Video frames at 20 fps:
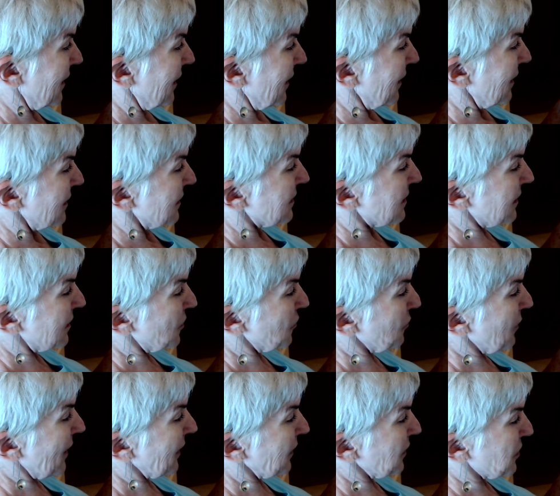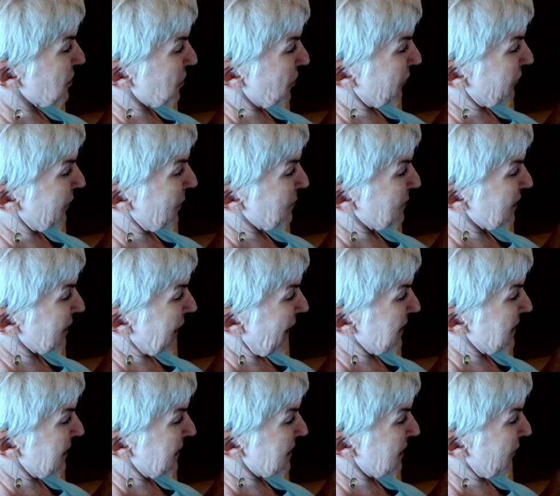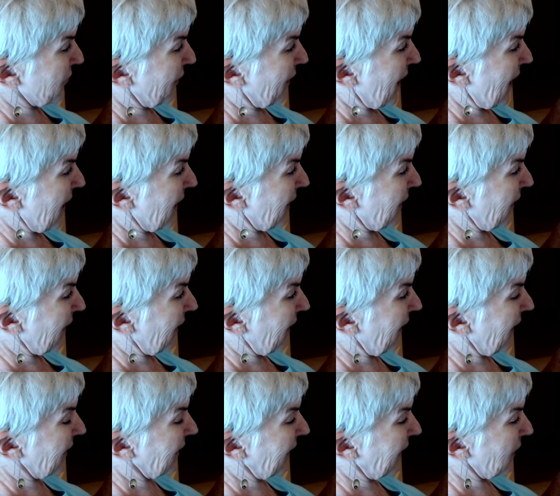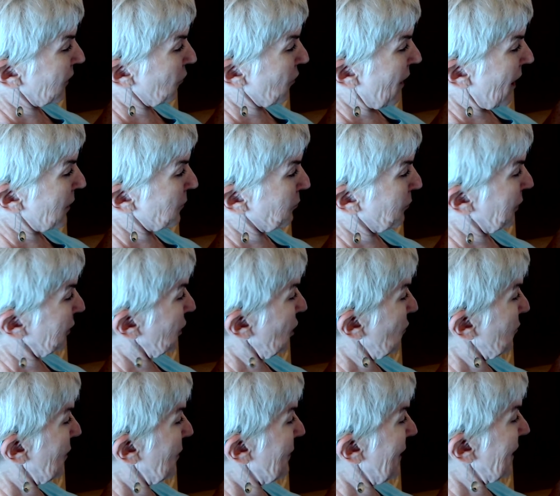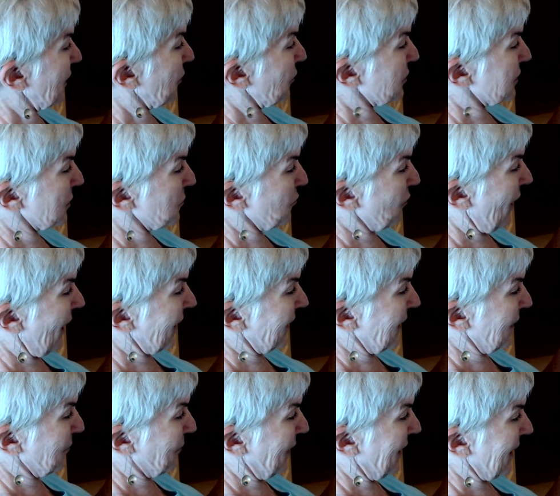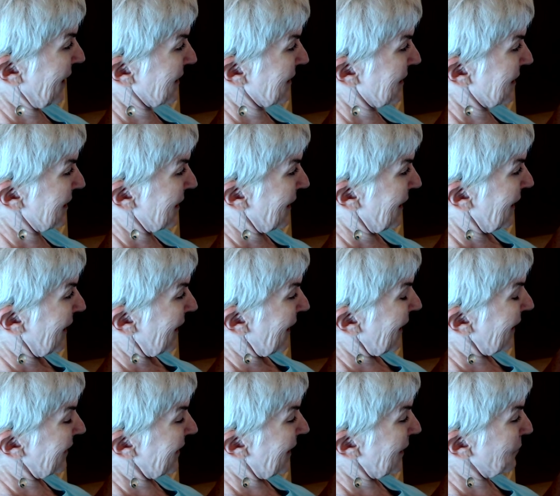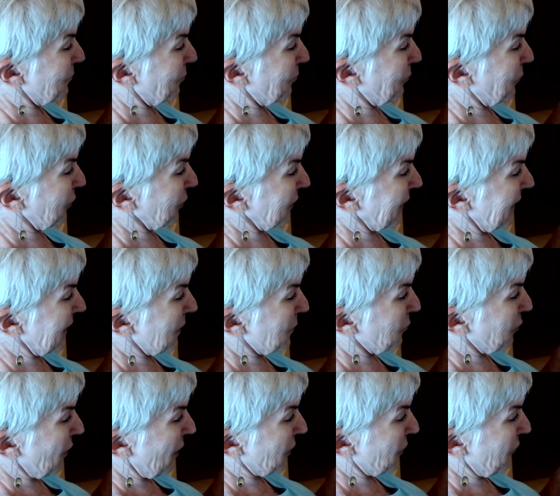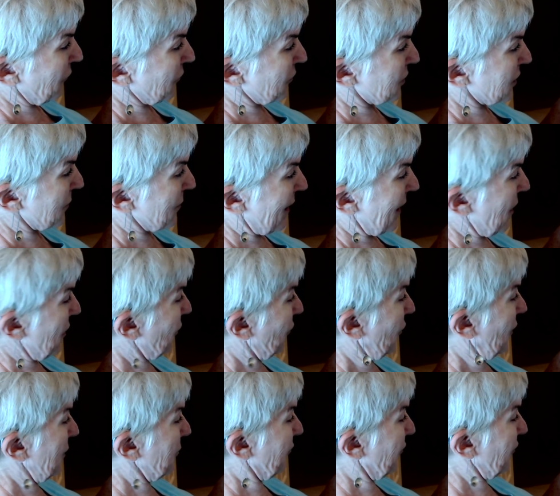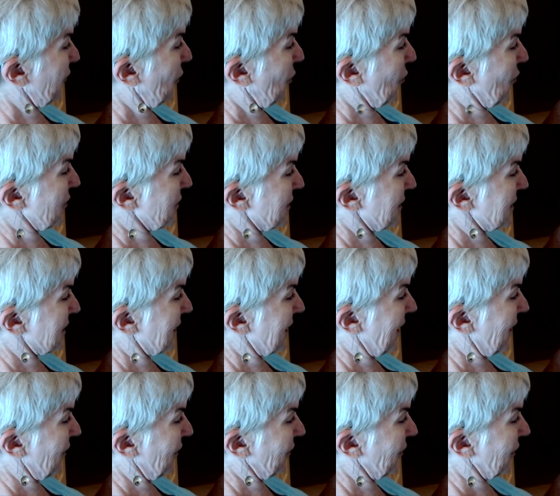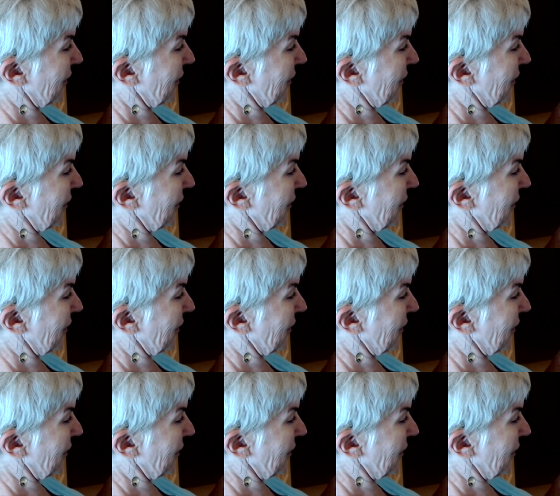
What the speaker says: Cinderella served them slices of cake, and later on Paloma made her some riding pants, and then Perlita brought over some hair cream for the horses' tails,